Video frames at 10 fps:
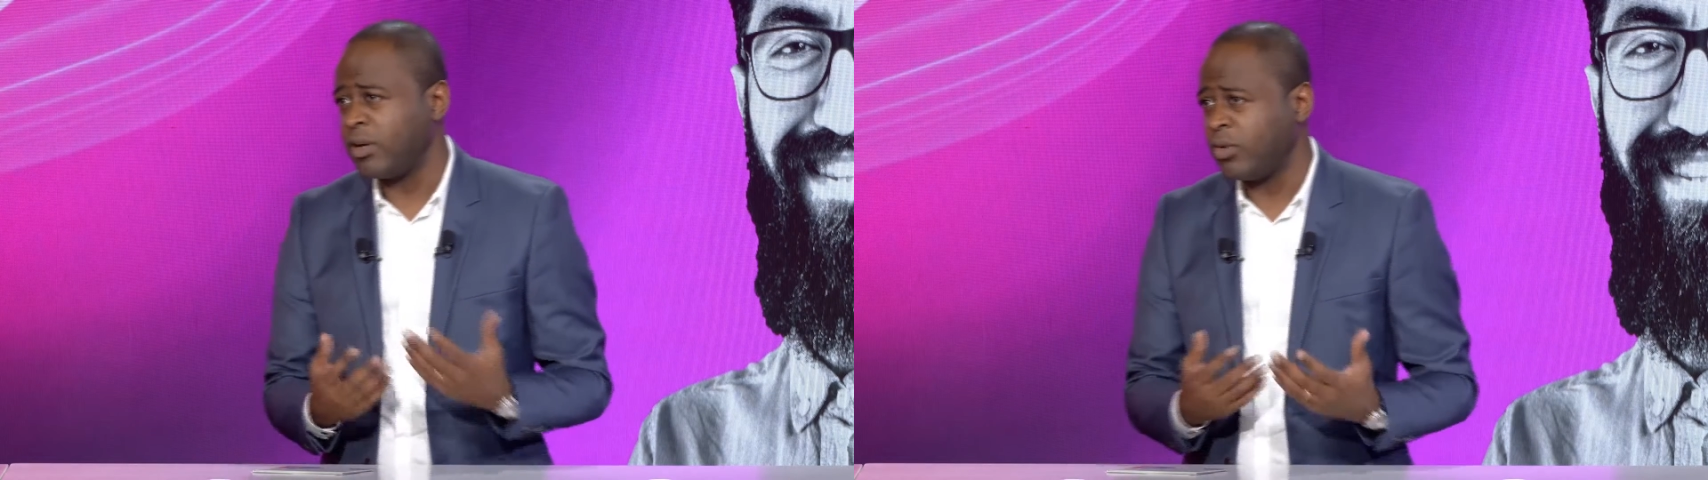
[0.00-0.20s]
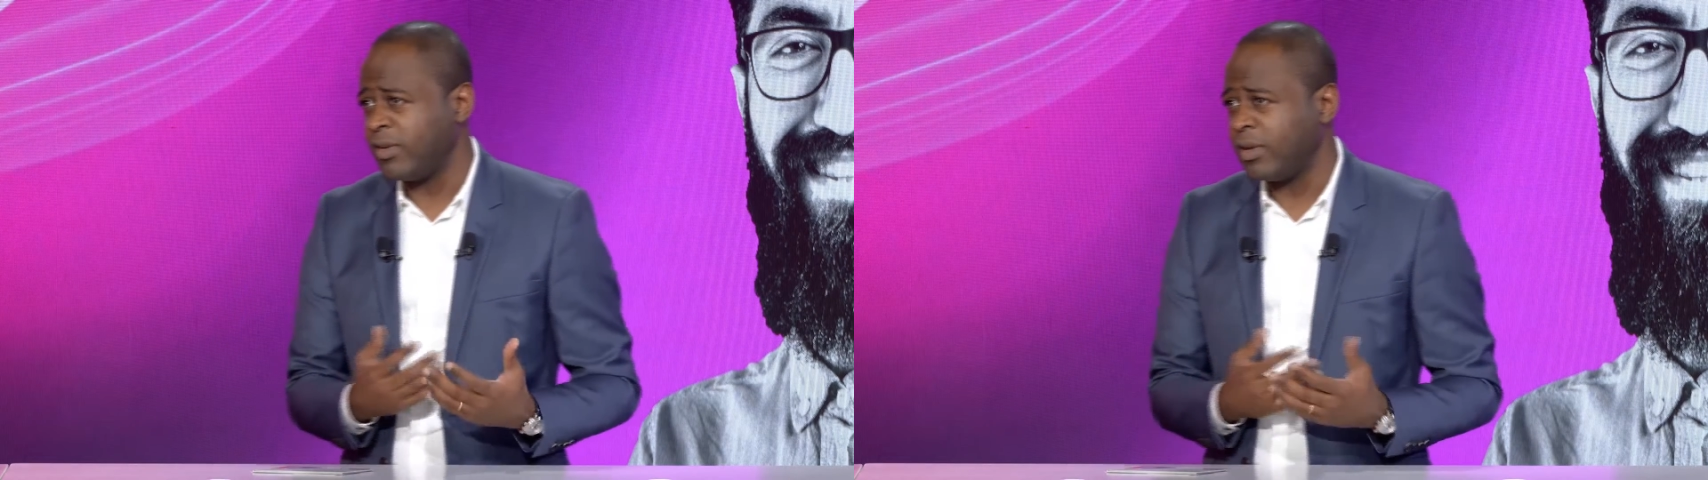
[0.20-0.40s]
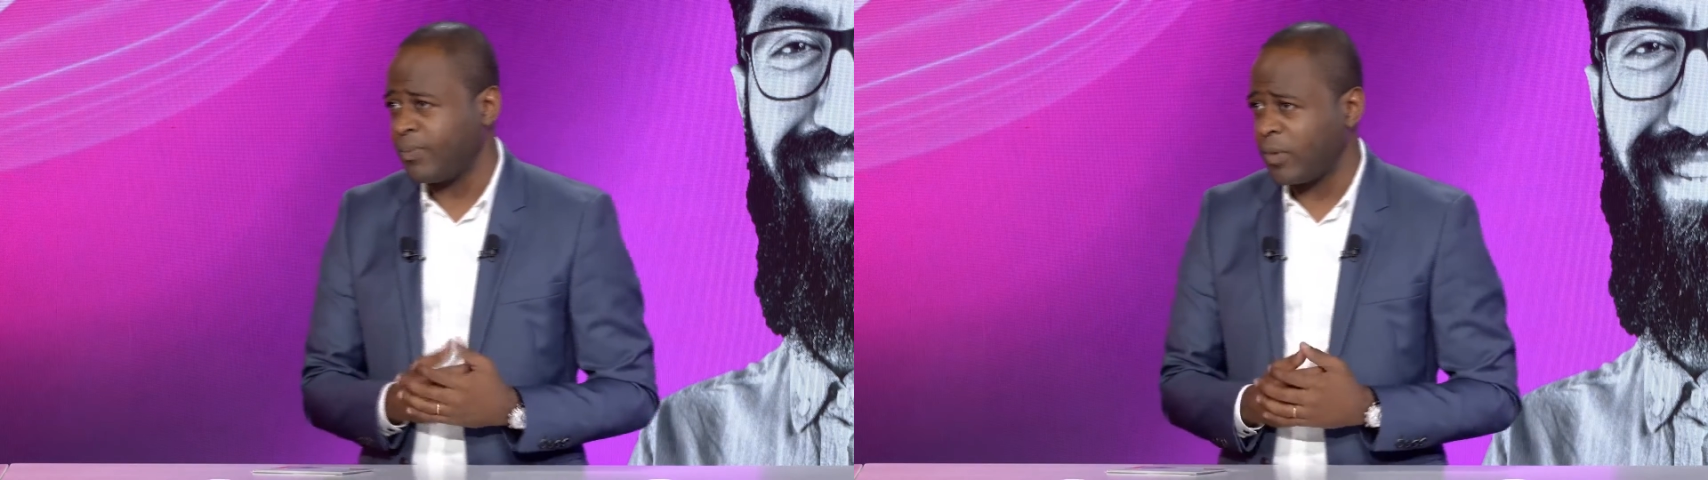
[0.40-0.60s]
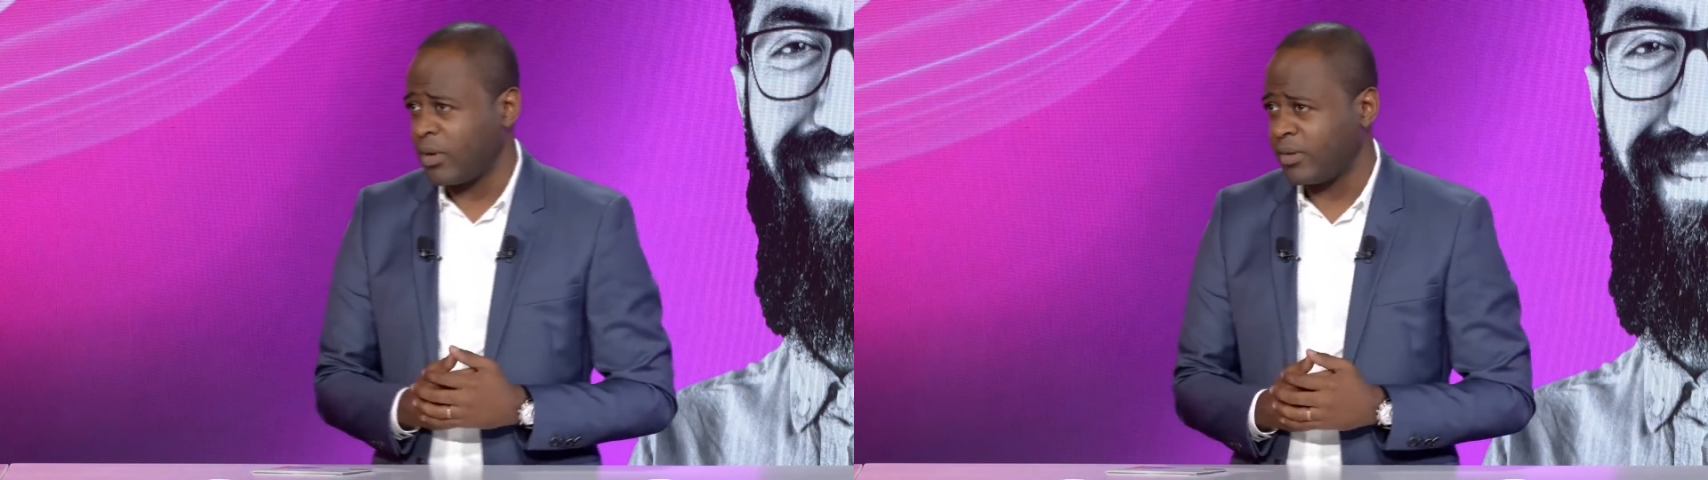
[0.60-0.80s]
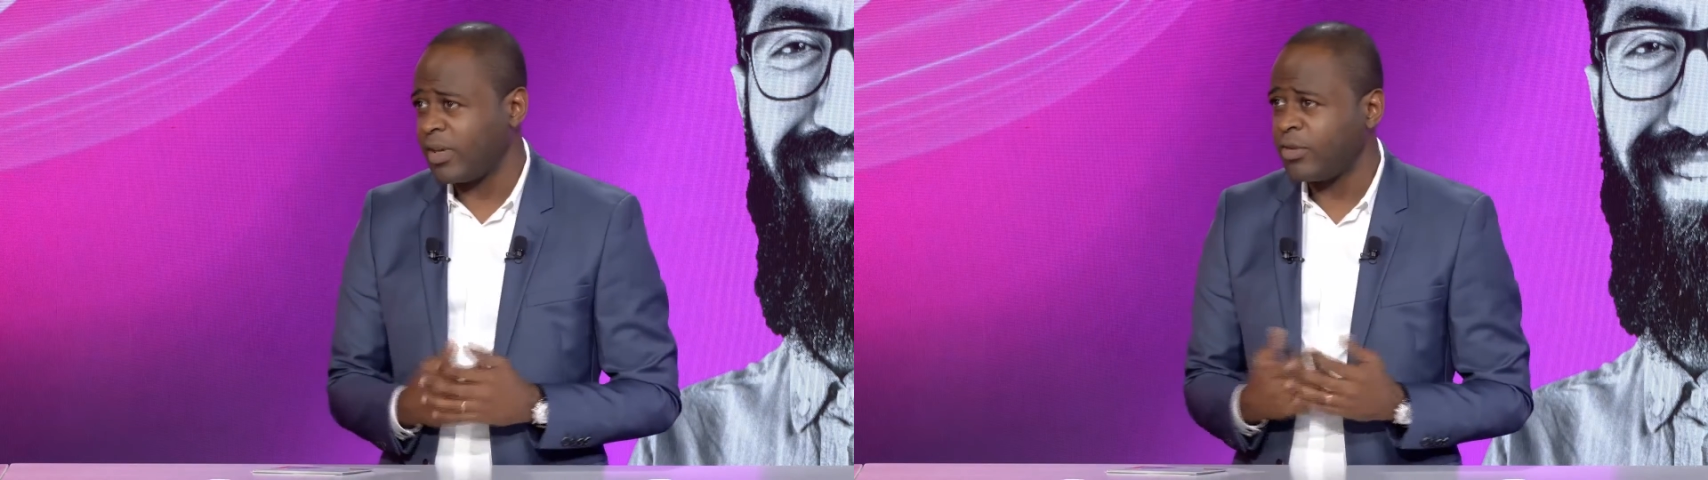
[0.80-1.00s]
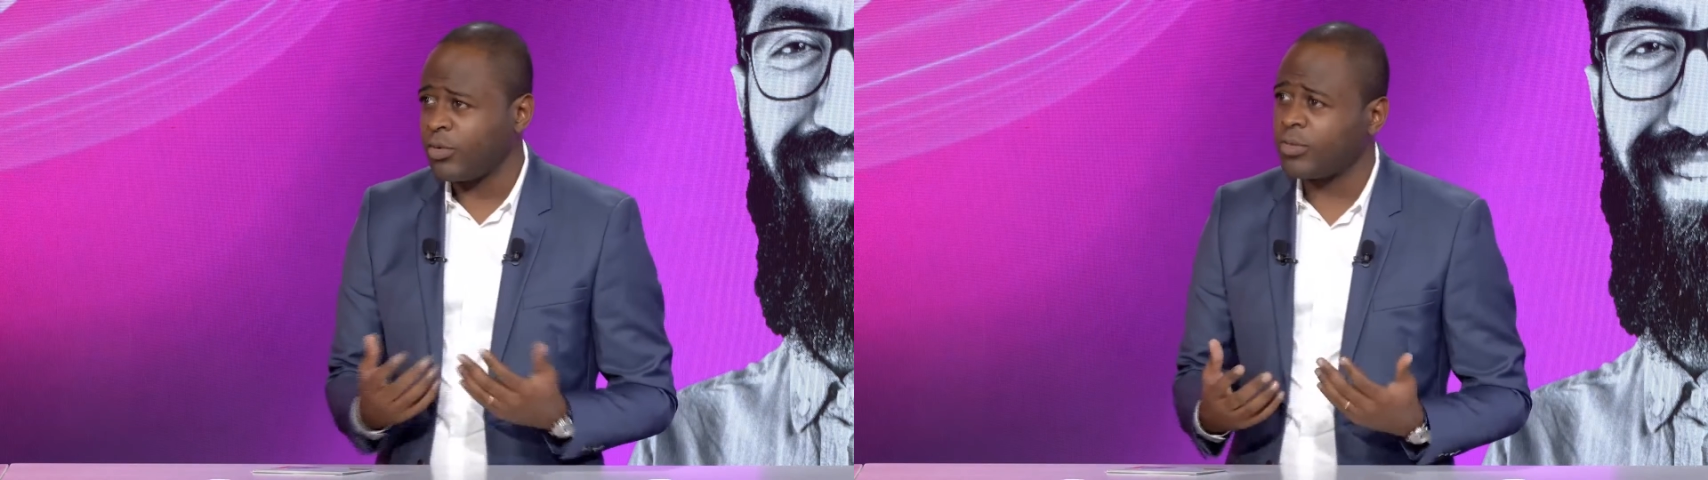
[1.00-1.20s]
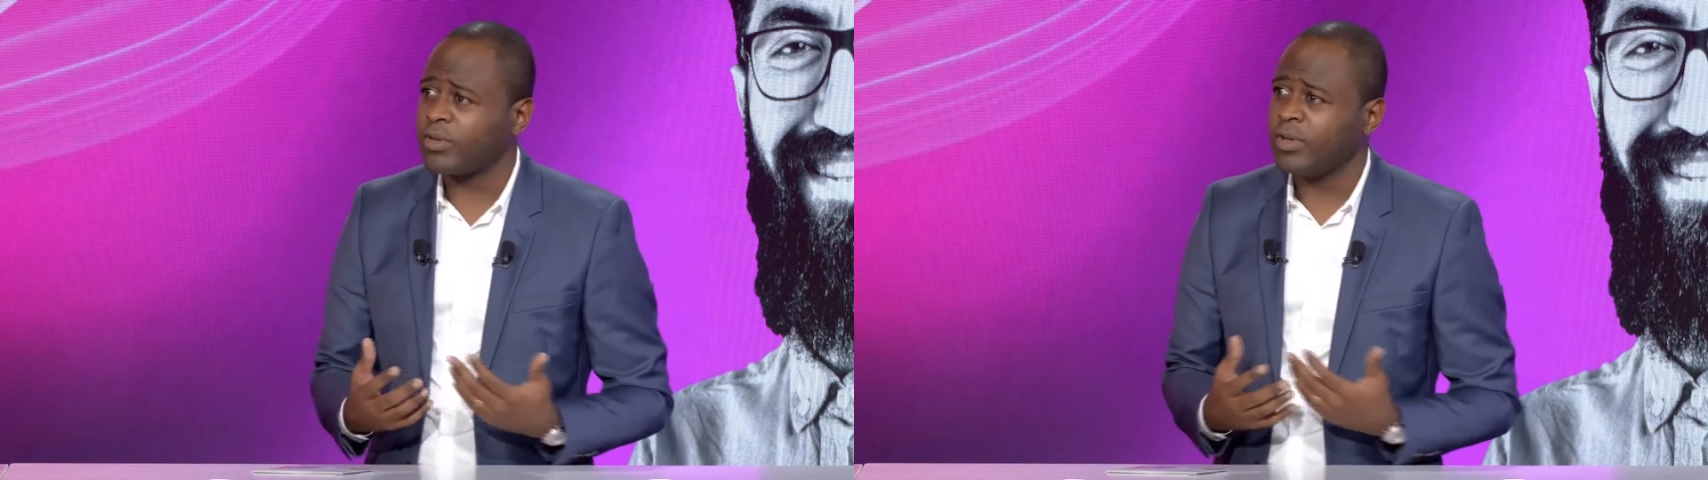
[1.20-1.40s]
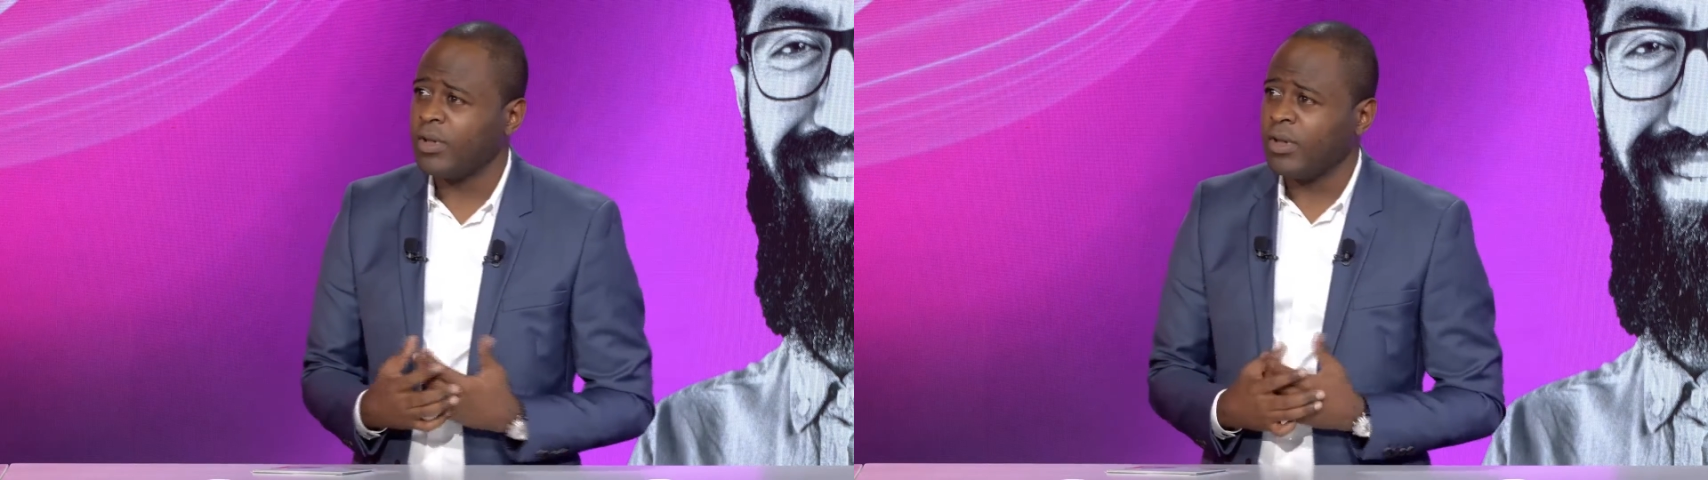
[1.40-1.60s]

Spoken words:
equity sectors,